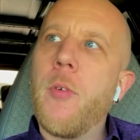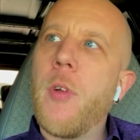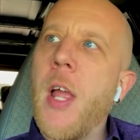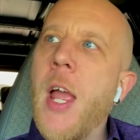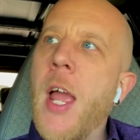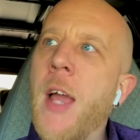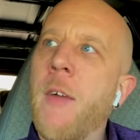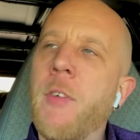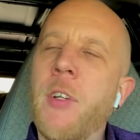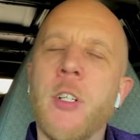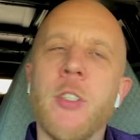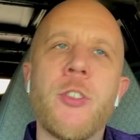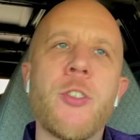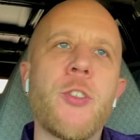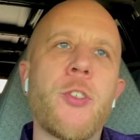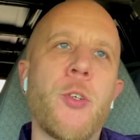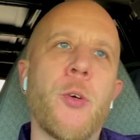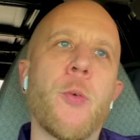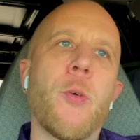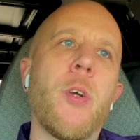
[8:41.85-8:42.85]
having a
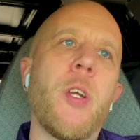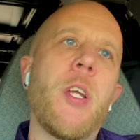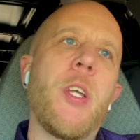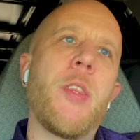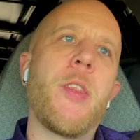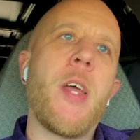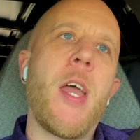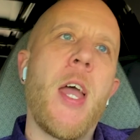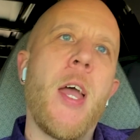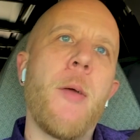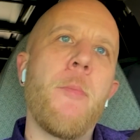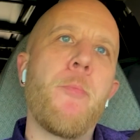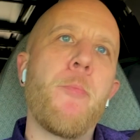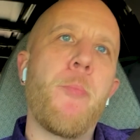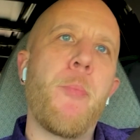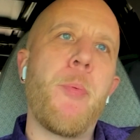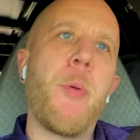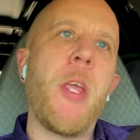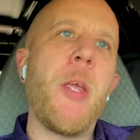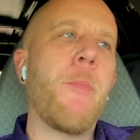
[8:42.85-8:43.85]
story that
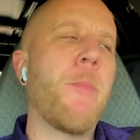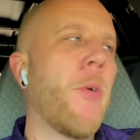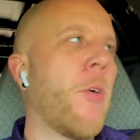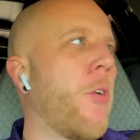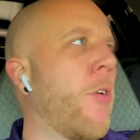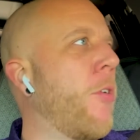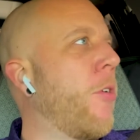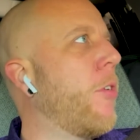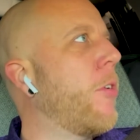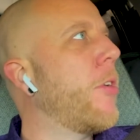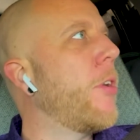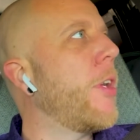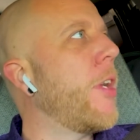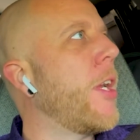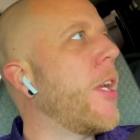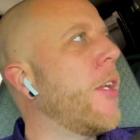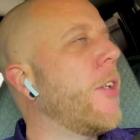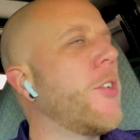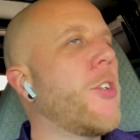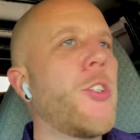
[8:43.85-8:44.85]
people
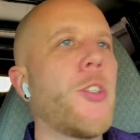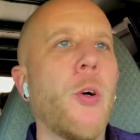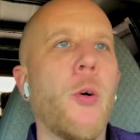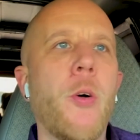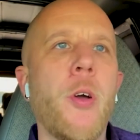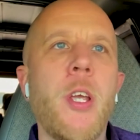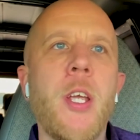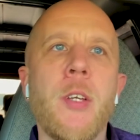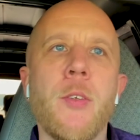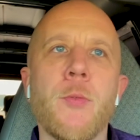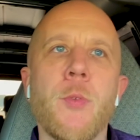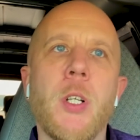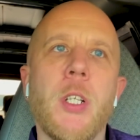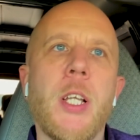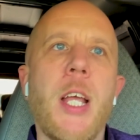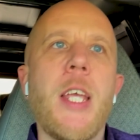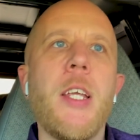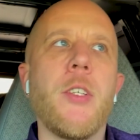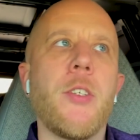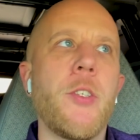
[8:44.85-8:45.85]
enjoy and
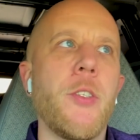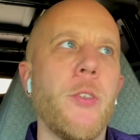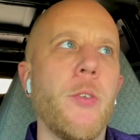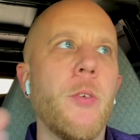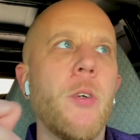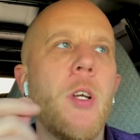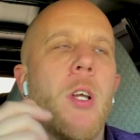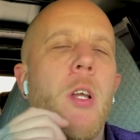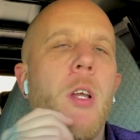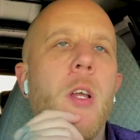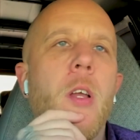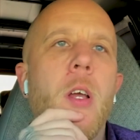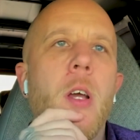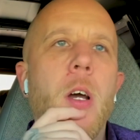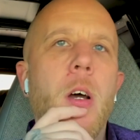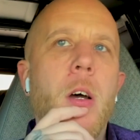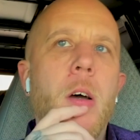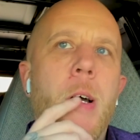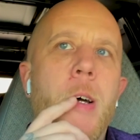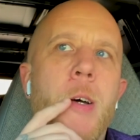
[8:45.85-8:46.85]
relate to,
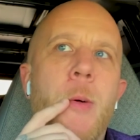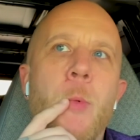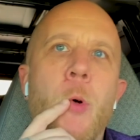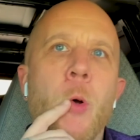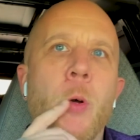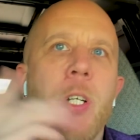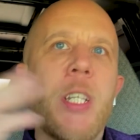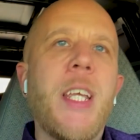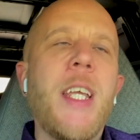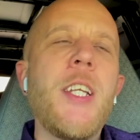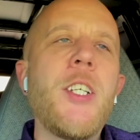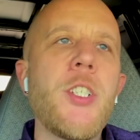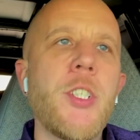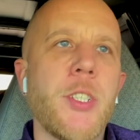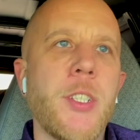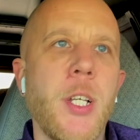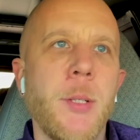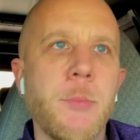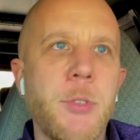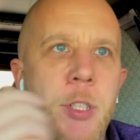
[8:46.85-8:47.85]
or
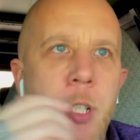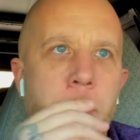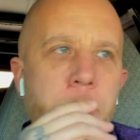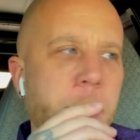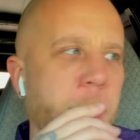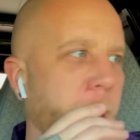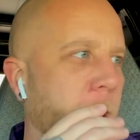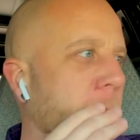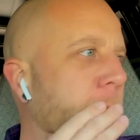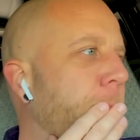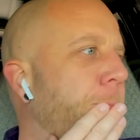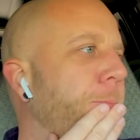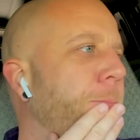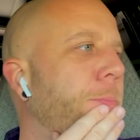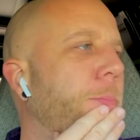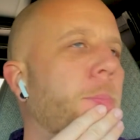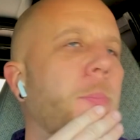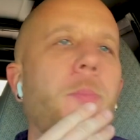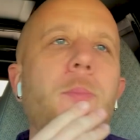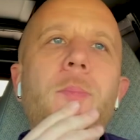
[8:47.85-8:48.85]
teaches them something.
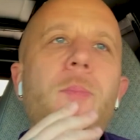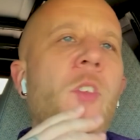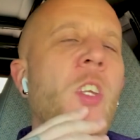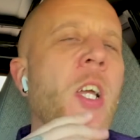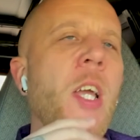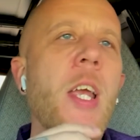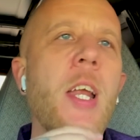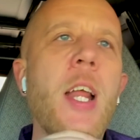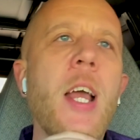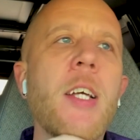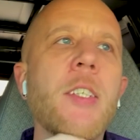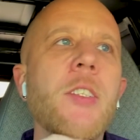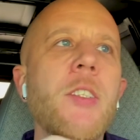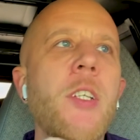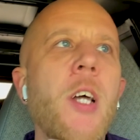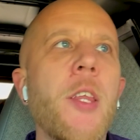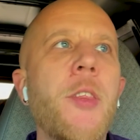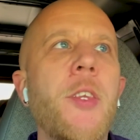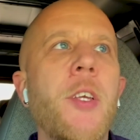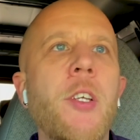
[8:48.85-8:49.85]
It has
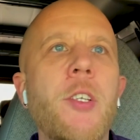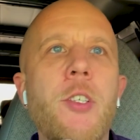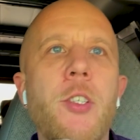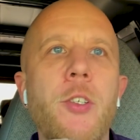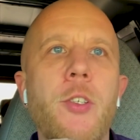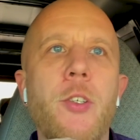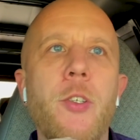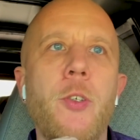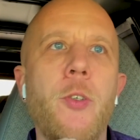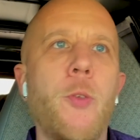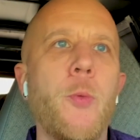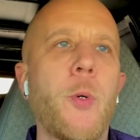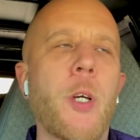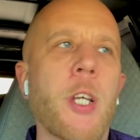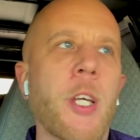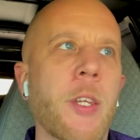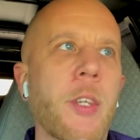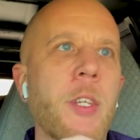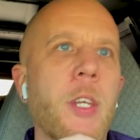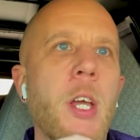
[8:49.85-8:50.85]
nothing to do
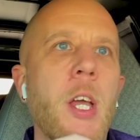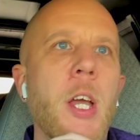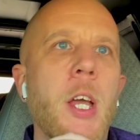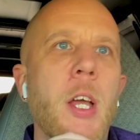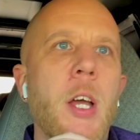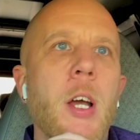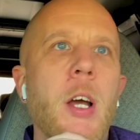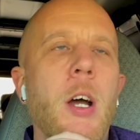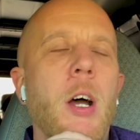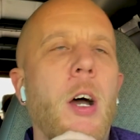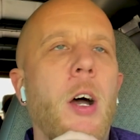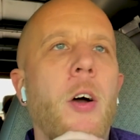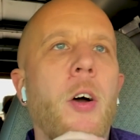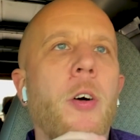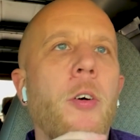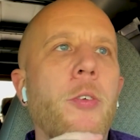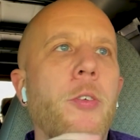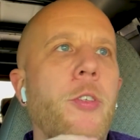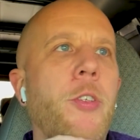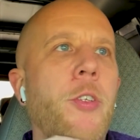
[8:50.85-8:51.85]
with, are